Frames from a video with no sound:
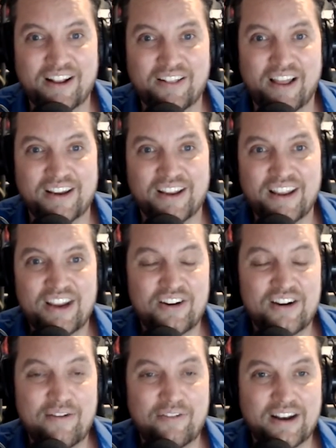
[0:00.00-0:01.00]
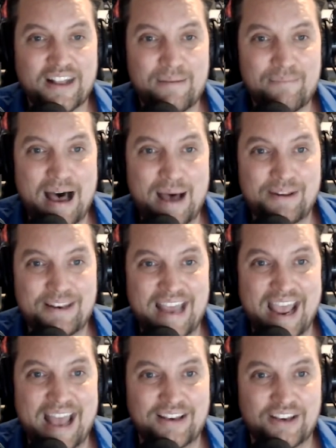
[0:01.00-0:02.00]
Like, you're never going to get mom and
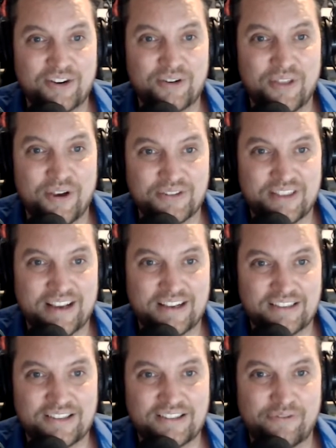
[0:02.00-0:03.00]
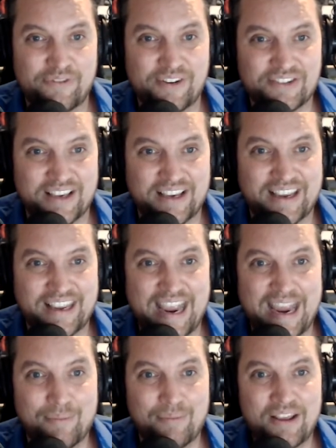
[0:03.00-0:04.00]
dad to do those things because it feels like a game.